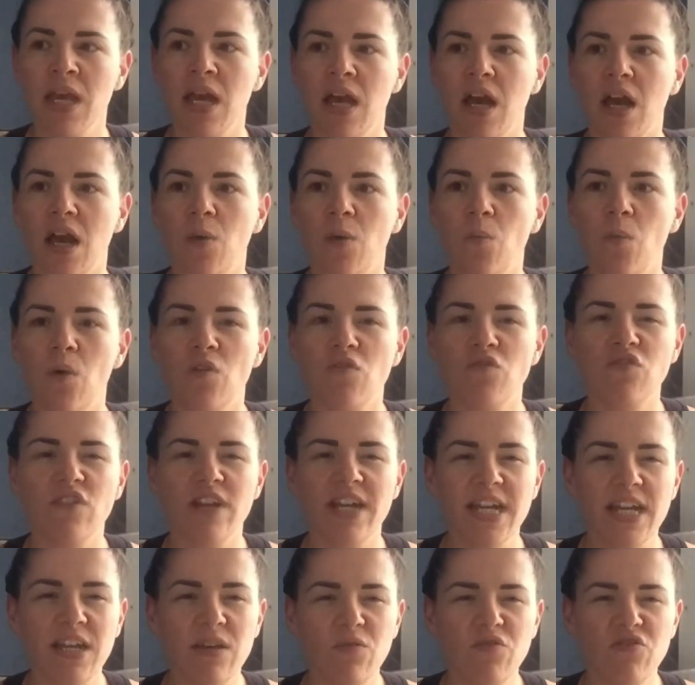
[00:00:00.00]
And what
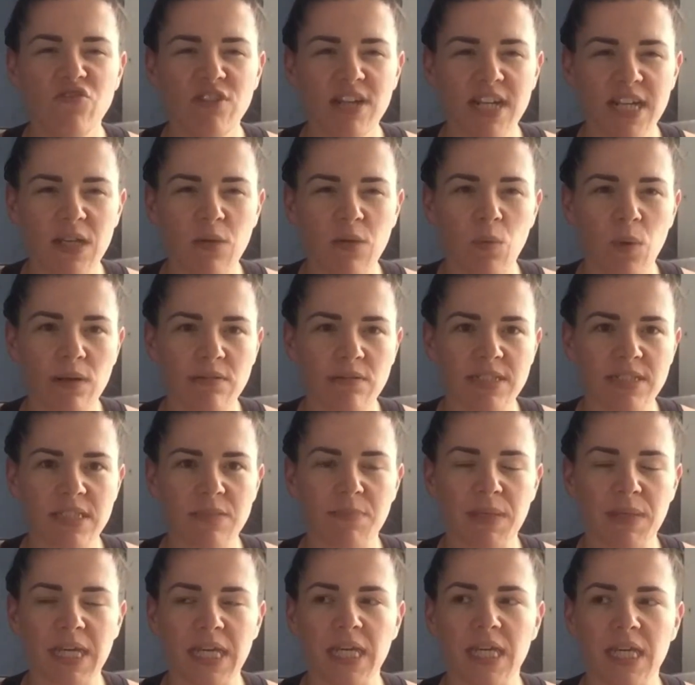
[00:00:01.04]
really worries
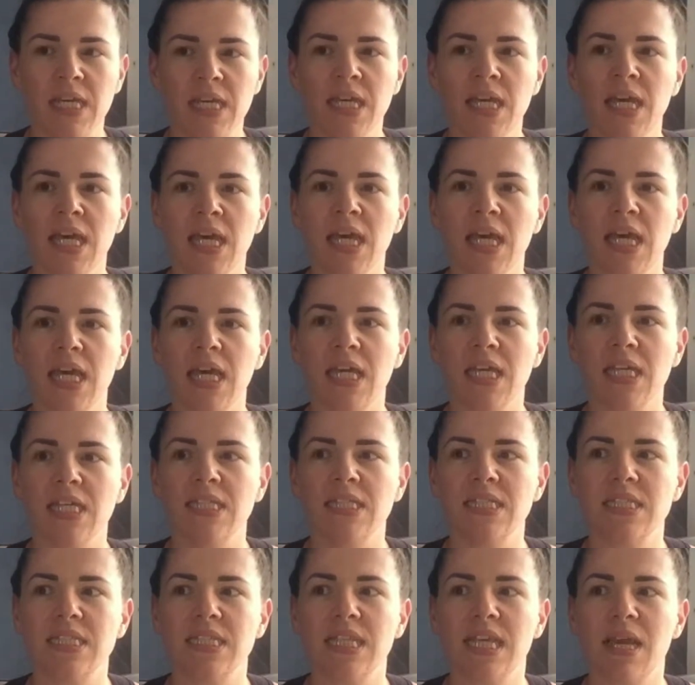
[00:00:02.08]
me
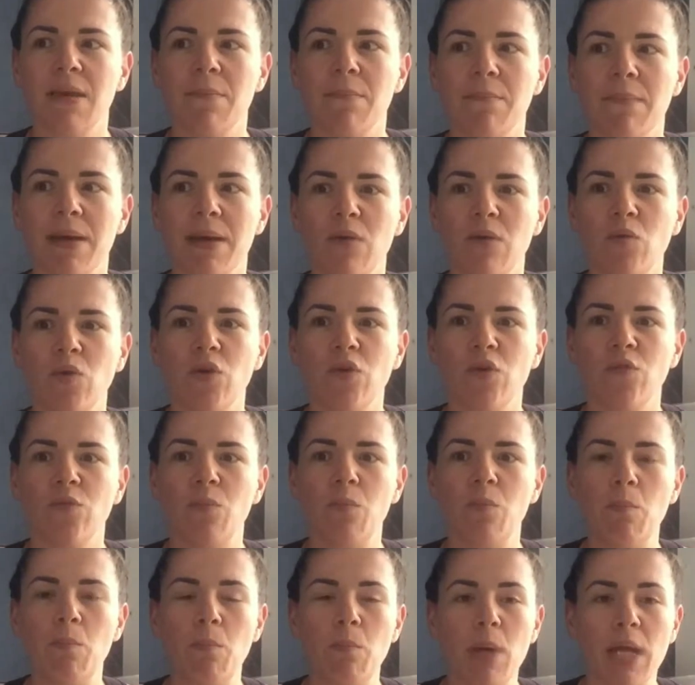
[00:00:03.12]
is the amount of
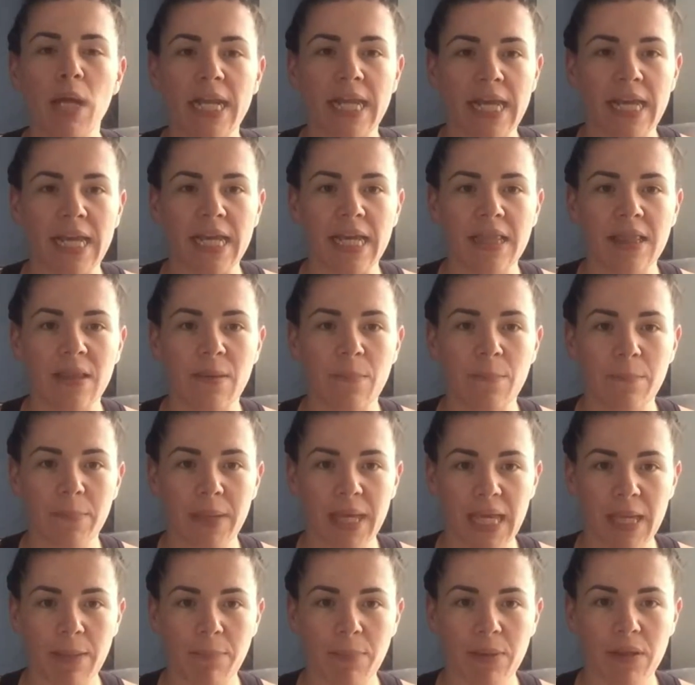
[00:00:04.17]
money that
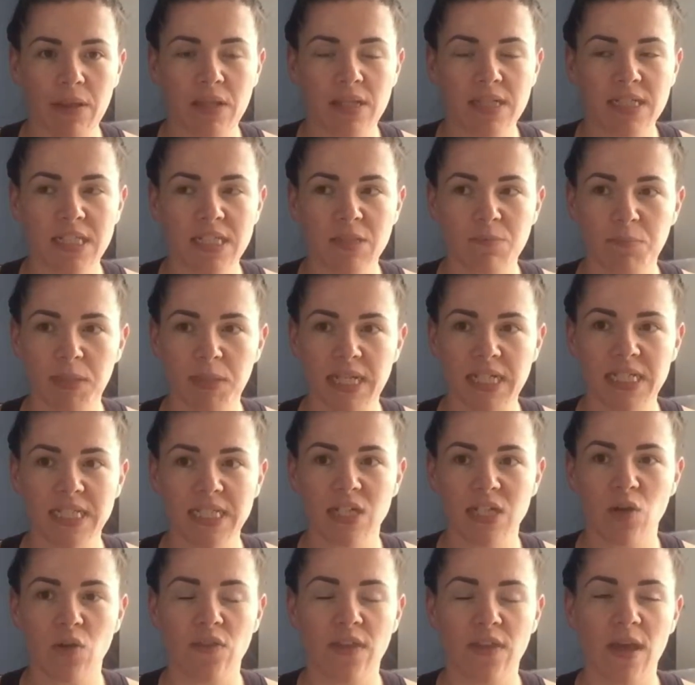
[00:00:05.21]
people are
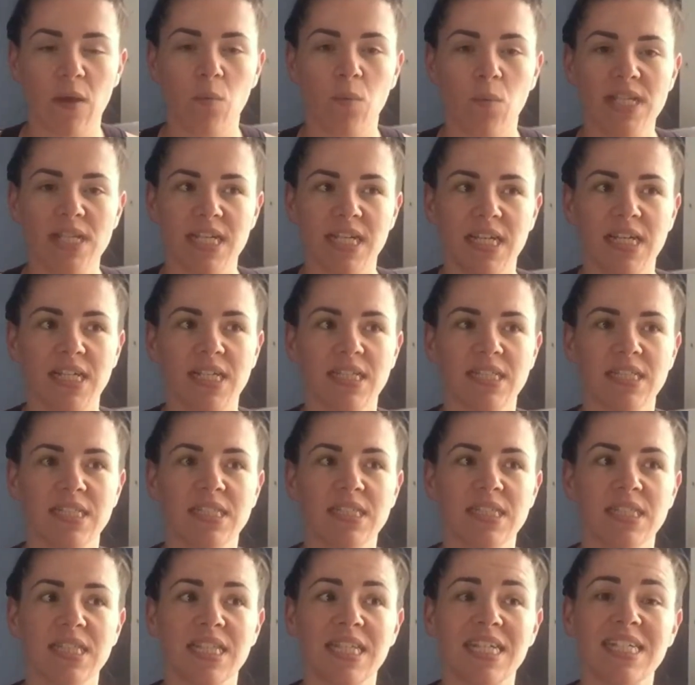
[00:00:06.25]
spending on their
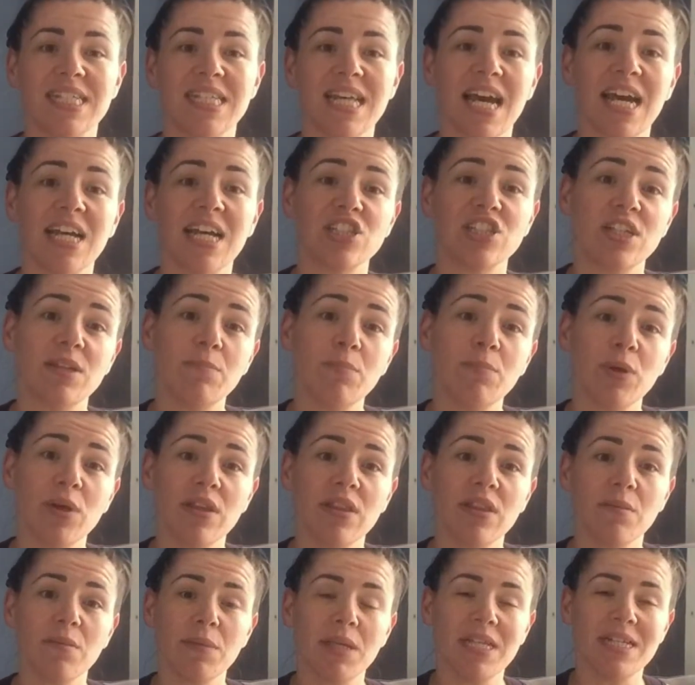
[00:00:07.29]
weddings that is actually
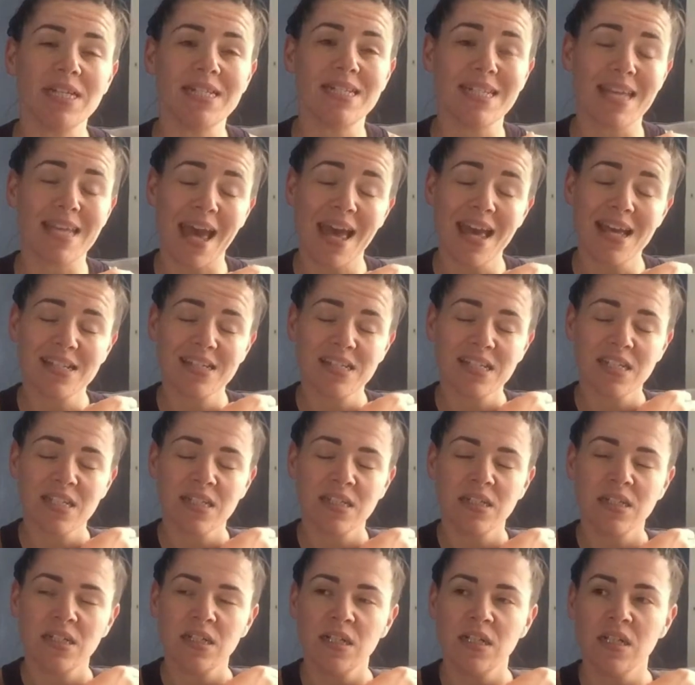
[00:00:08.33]
putting them in debt.
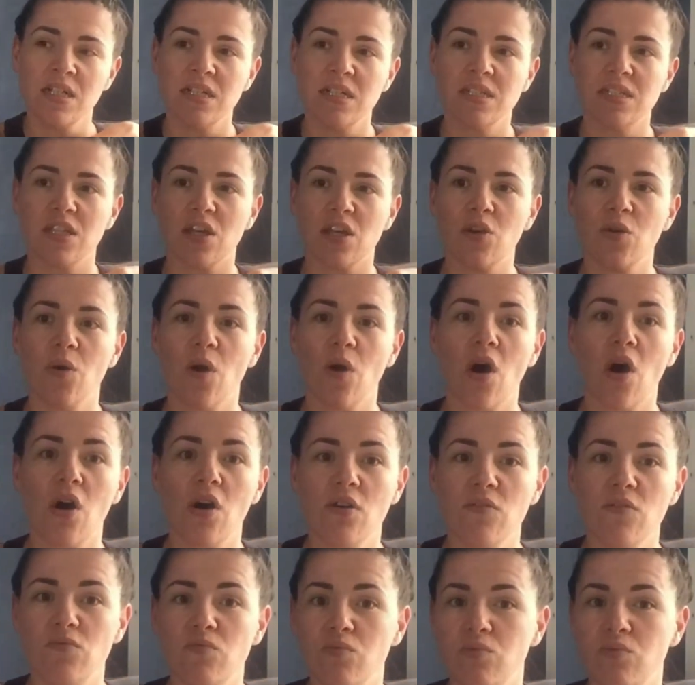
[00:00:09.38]
So I
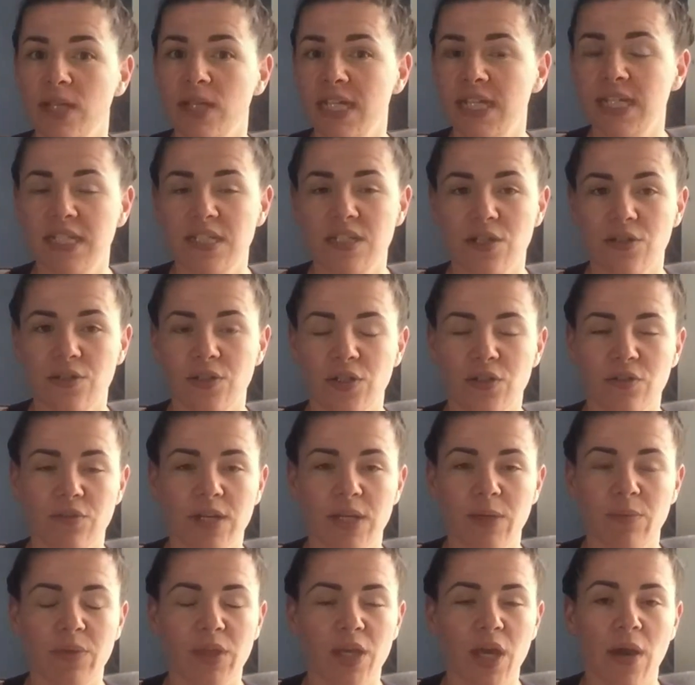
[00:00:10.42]
really don't
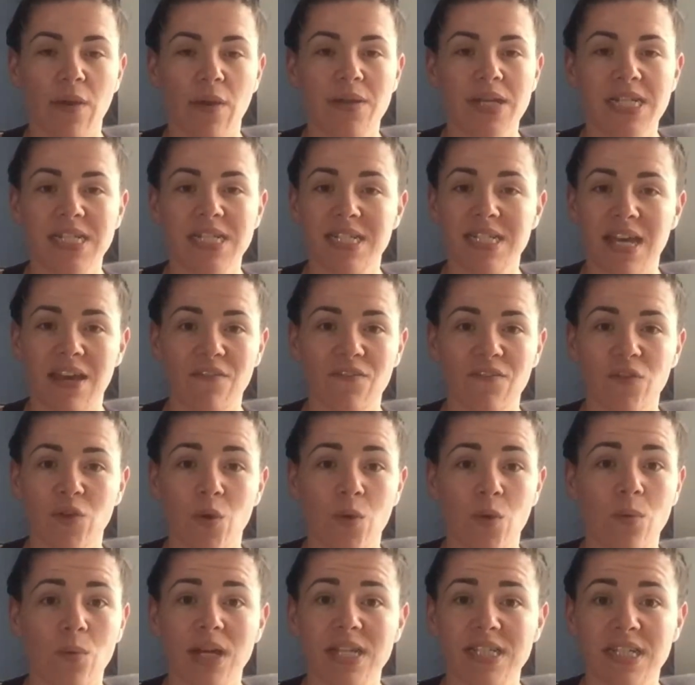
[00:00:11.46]
agree with going in debt for your
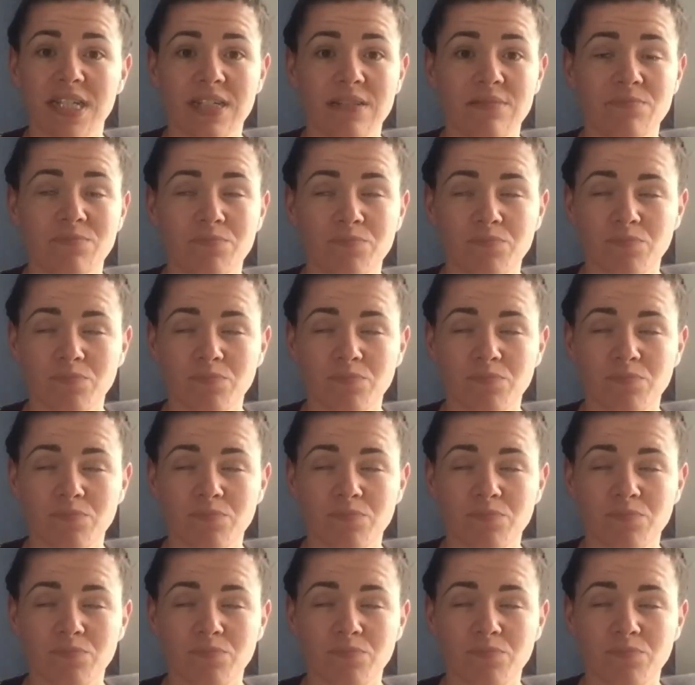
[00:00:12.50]
wedding.